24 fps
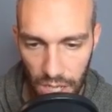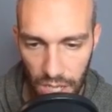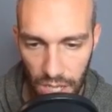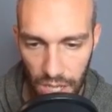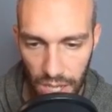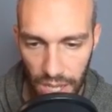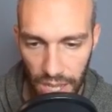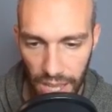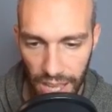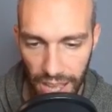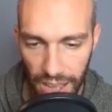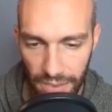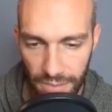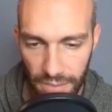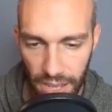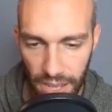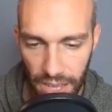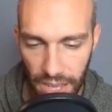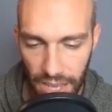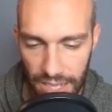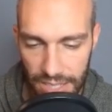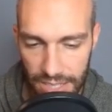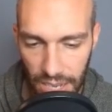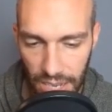have
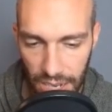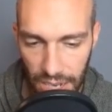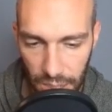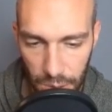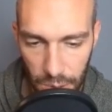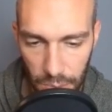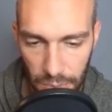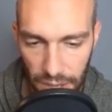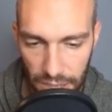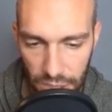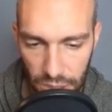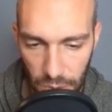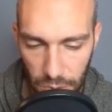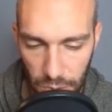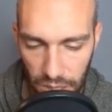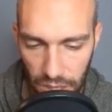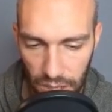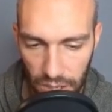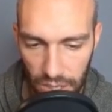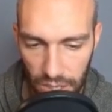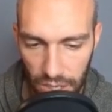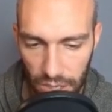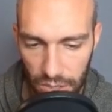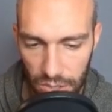a terrible matchup with
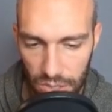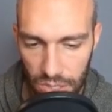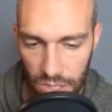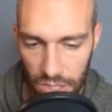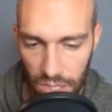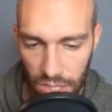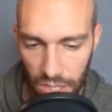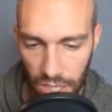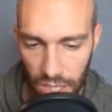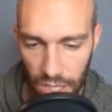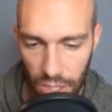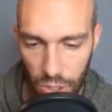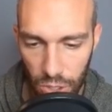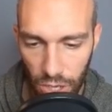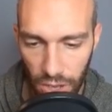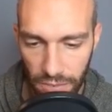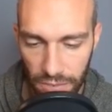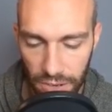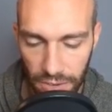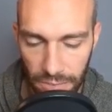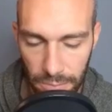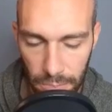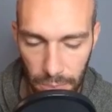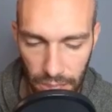Ariados. You have an
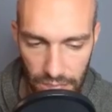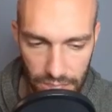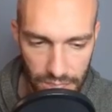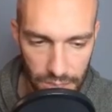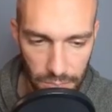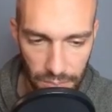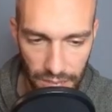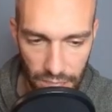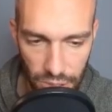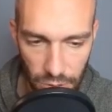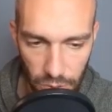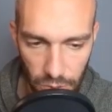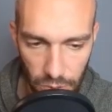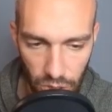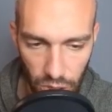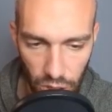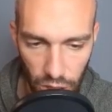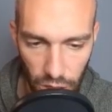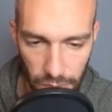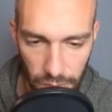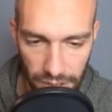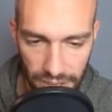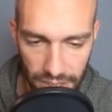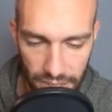amazing matchup with
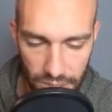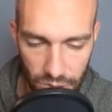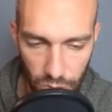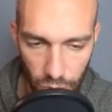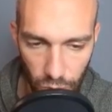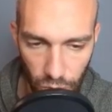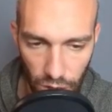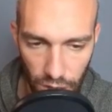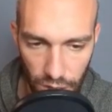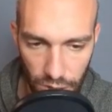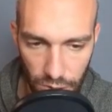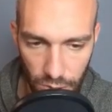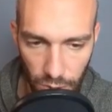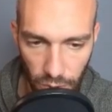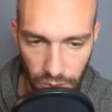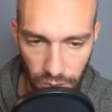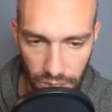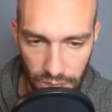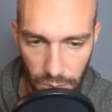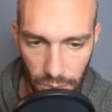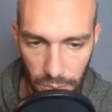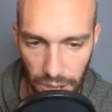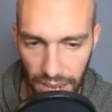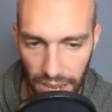Carbink as a rock thrower in
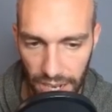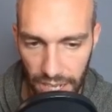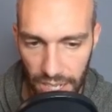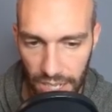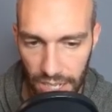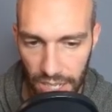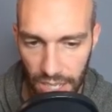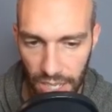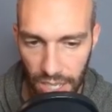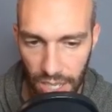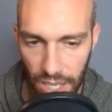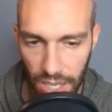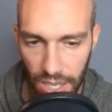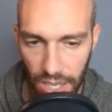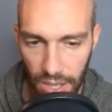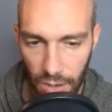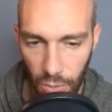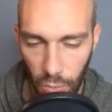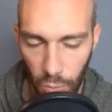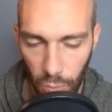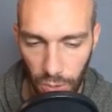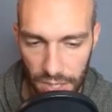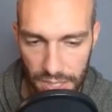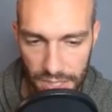the back.
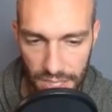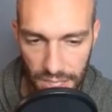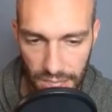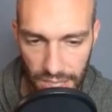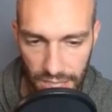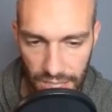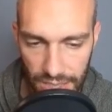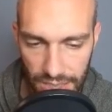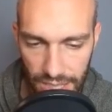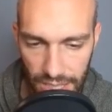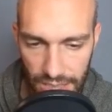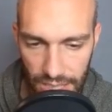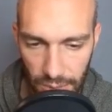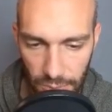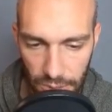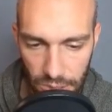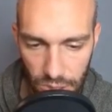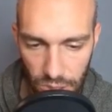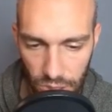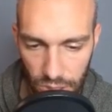Once they let that return